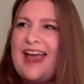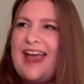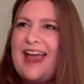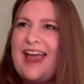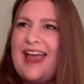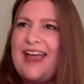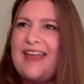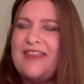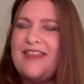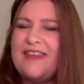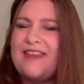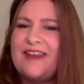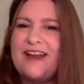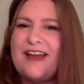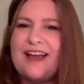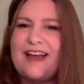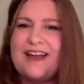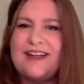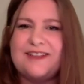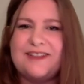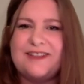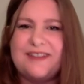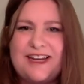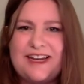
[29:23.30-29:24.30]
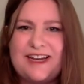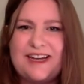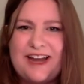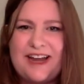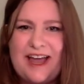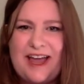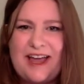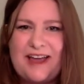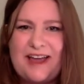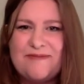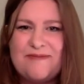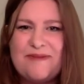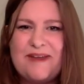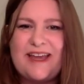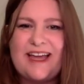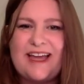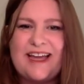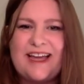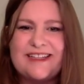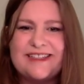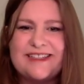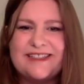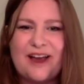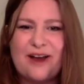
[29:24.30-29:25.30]
And then I deleted it
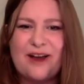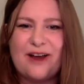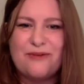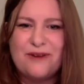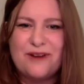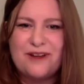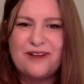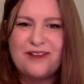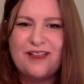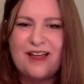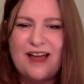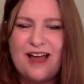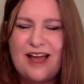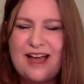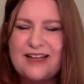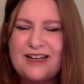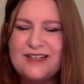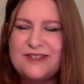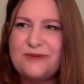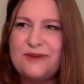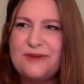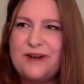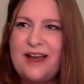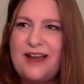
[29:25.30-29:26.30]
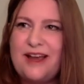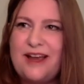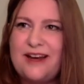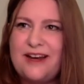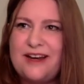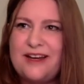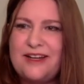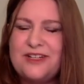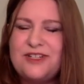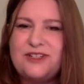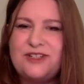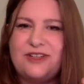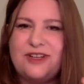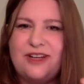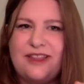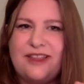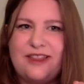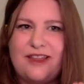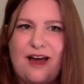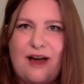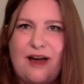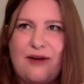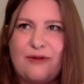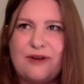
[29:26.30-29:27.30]
because I realized what I had initially
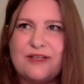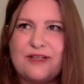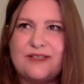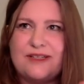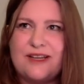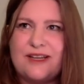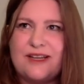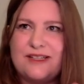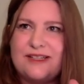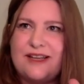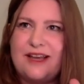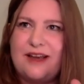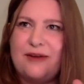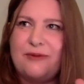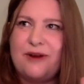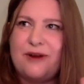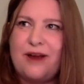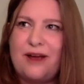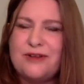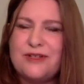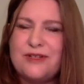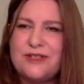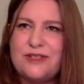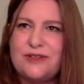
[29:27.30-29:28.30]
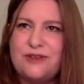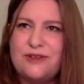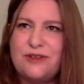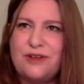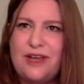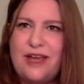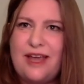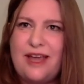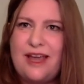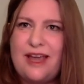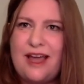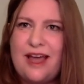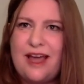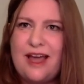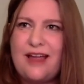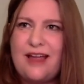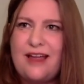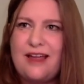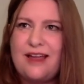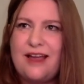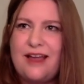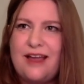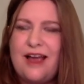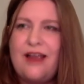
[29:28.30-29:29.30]
thought was, because when I was looking at
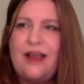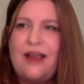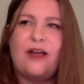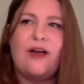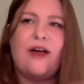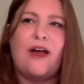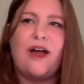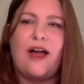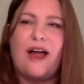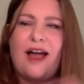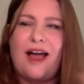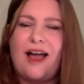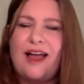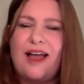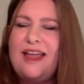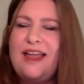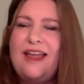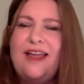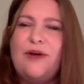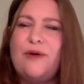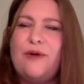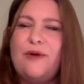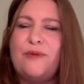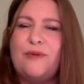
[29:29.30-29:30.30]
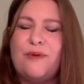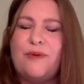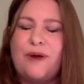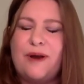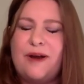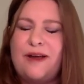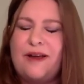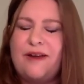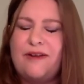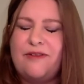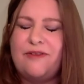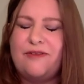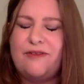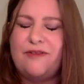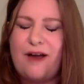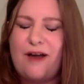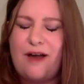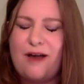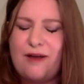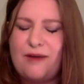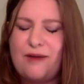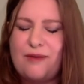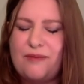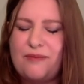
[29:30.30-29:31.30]
one of
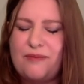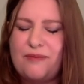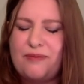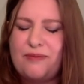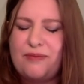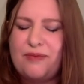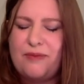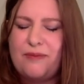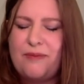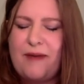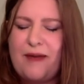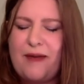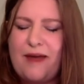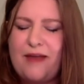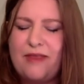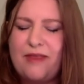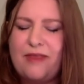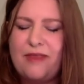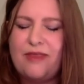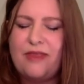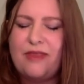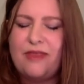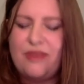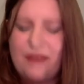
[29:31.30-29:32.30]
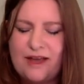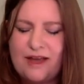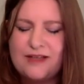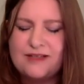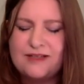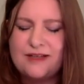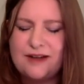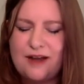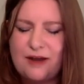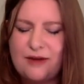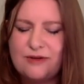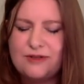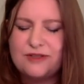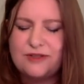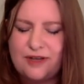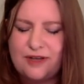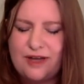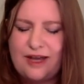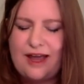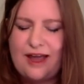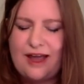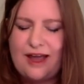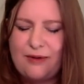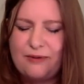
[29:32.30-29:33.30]
the things that I was
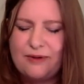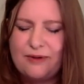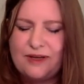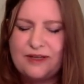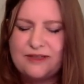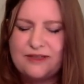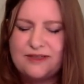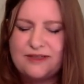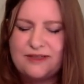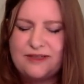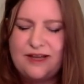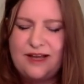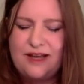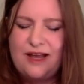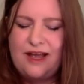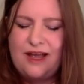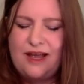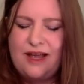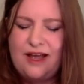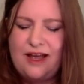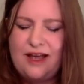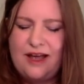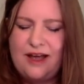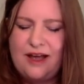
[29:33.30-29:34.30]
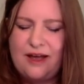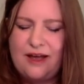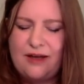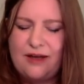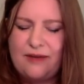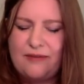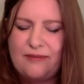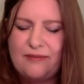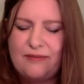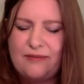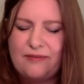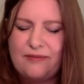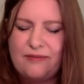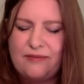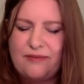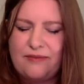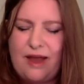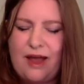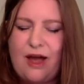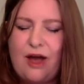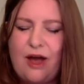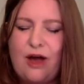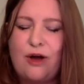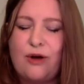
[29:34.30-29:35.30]
looking at was
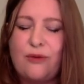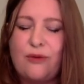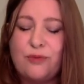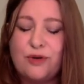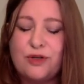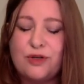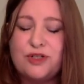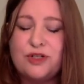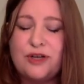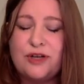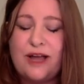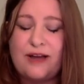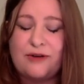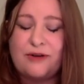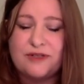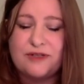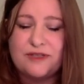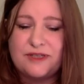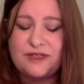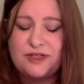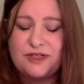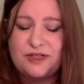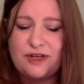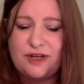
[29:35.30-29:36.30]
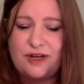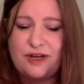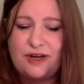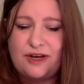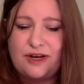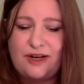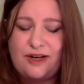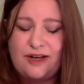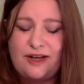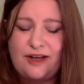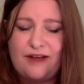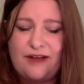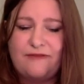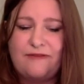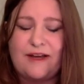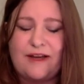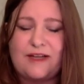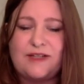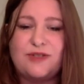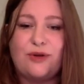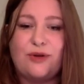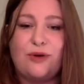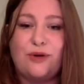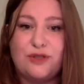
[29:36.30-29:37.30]
how emergent acquisition
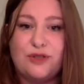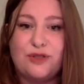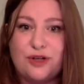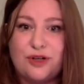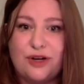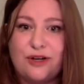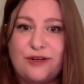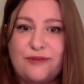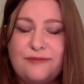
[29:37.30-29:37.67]
affects culture.